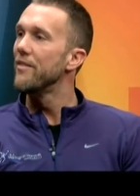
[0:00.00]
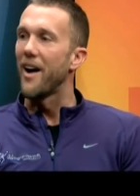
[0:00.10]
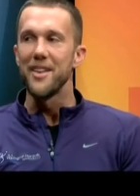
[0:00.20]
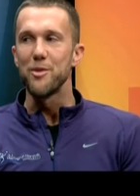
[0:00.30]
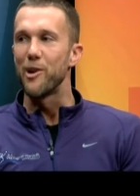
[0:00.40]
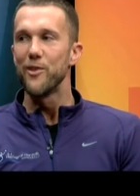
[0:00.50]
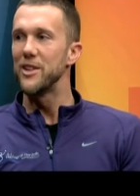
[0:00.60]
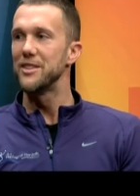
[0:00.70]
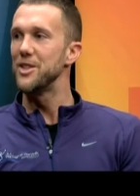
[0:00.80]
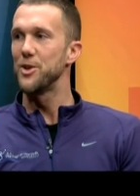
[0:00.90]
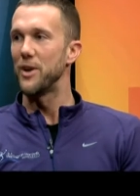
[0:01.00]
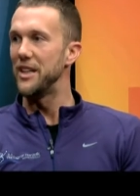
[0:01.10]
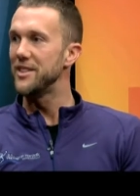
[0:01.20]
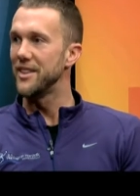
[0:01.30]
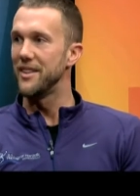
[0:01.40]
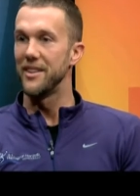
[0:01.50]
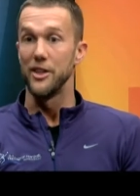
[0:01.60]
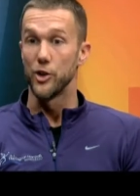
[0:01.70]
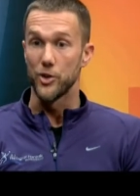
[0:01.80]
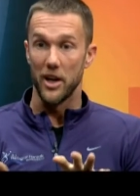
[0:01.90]
to find the perfect situation
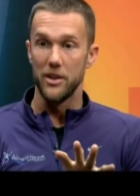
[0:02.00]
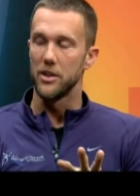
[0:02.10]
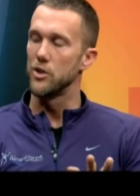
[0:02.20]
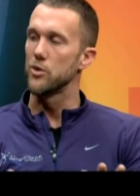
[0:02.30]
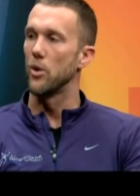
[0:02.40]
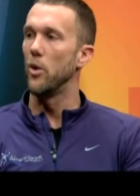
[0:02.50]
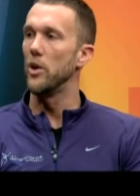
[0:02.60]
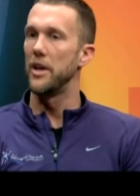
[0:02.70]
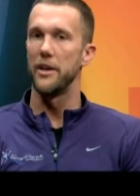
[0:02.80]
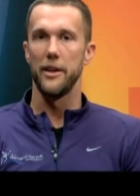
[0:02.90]
and you're trying to control right.